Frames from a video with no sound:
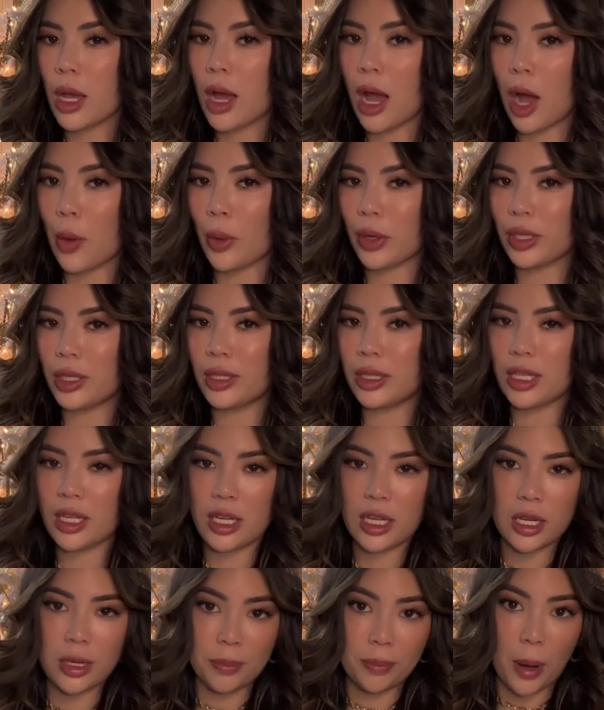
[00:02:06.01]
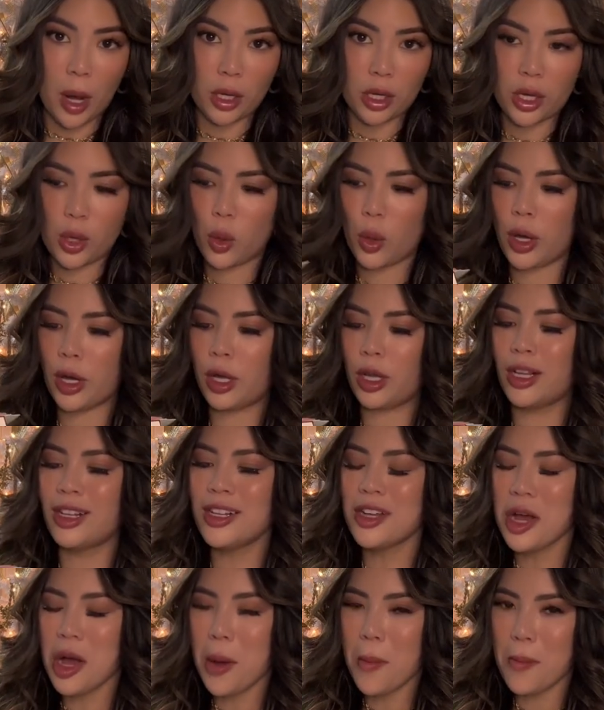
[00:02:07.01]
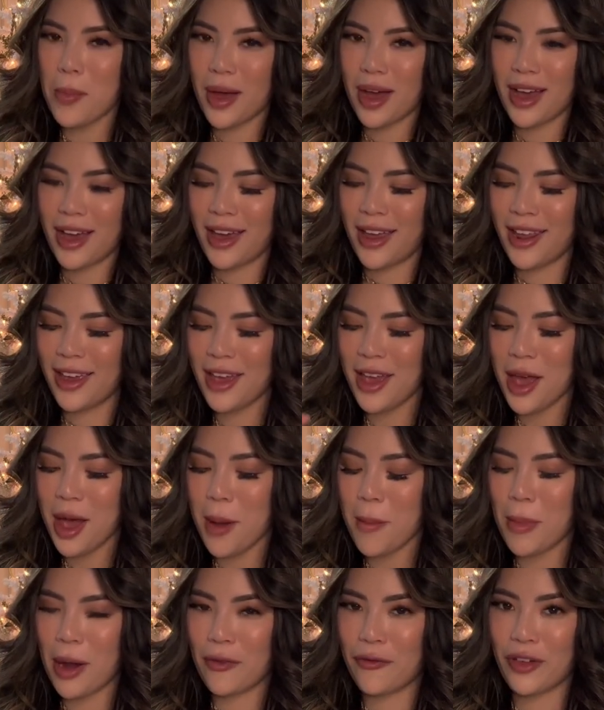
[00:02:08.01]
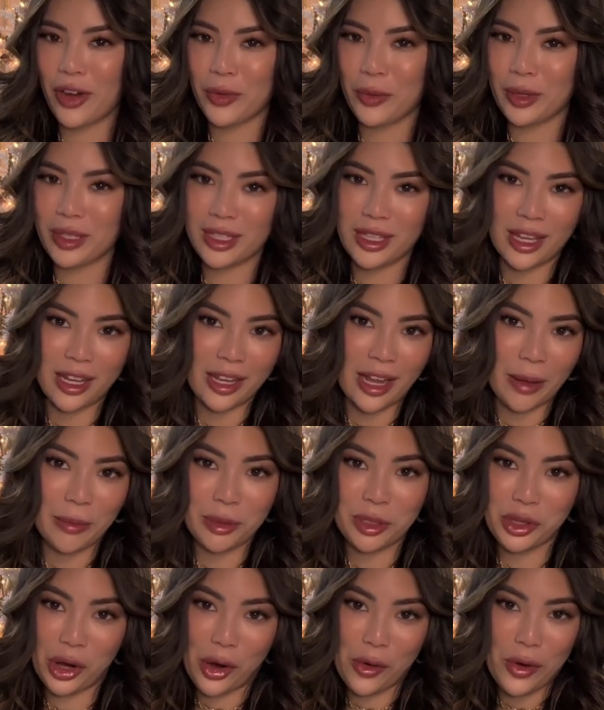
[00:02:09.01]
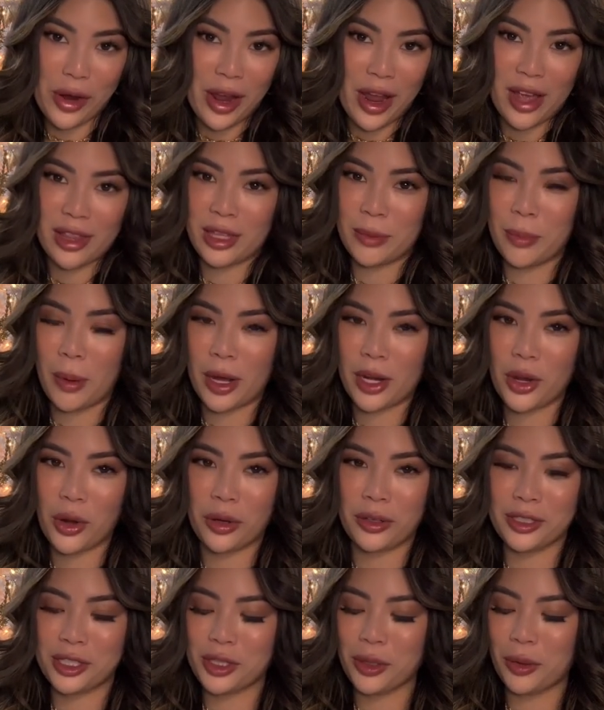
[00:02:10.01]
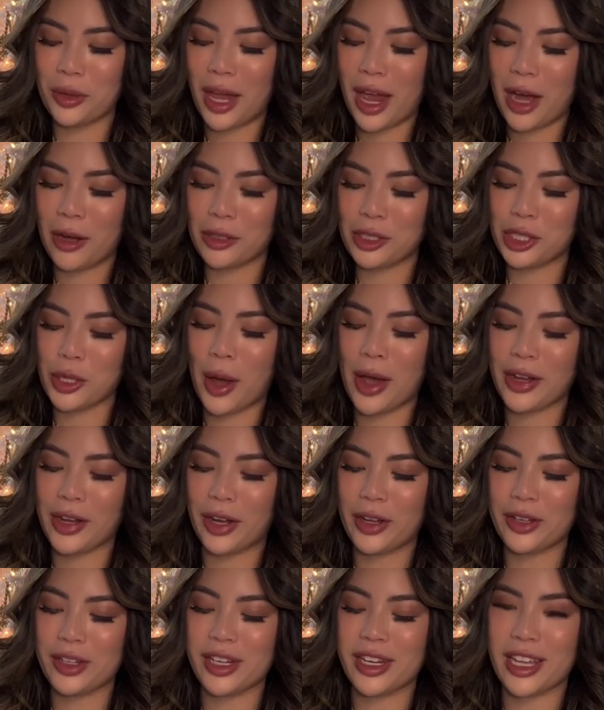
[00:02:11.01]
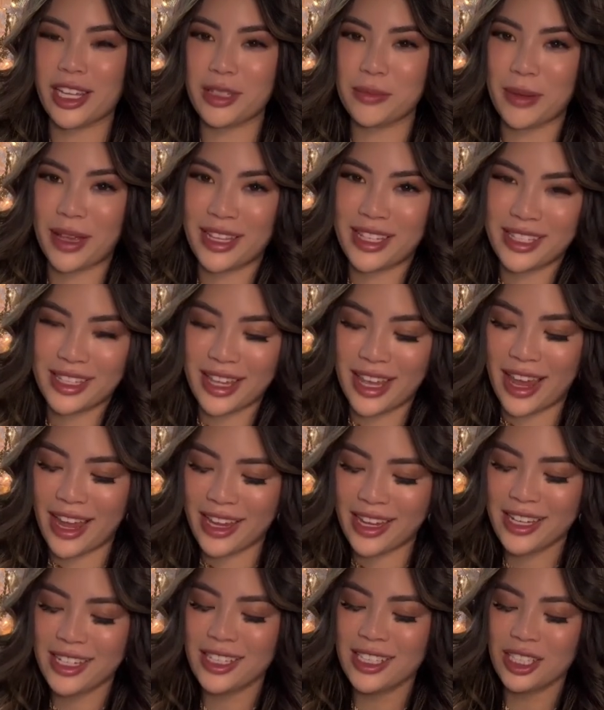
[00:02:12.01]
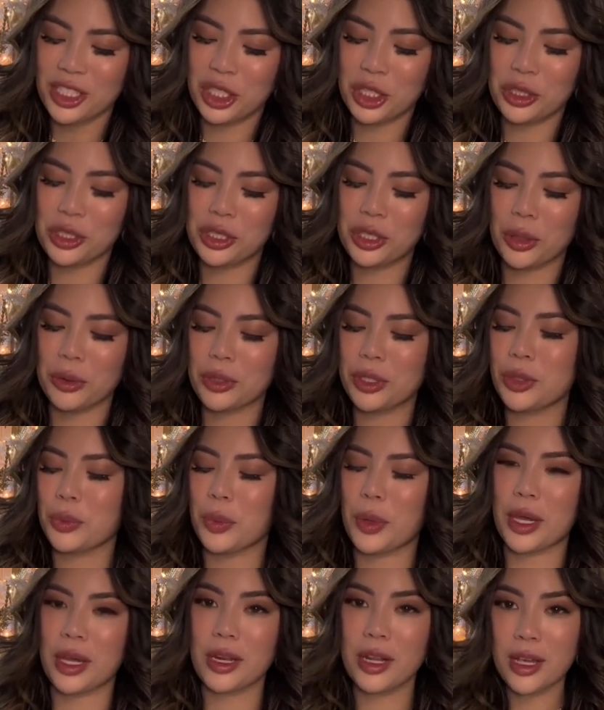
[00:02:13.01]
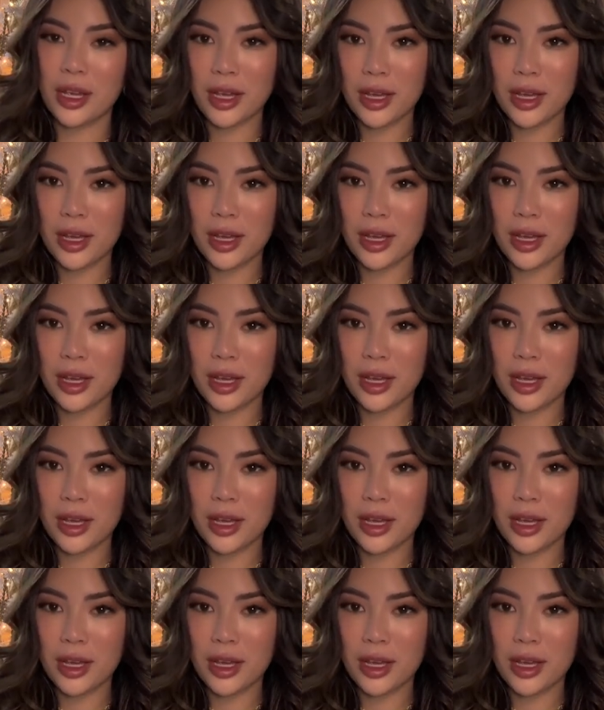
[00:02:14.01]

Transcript: I wanted the body oil, but my friend was like, I'm sorry, the body oil sold out, so I got you the next best thing. She was so sweet.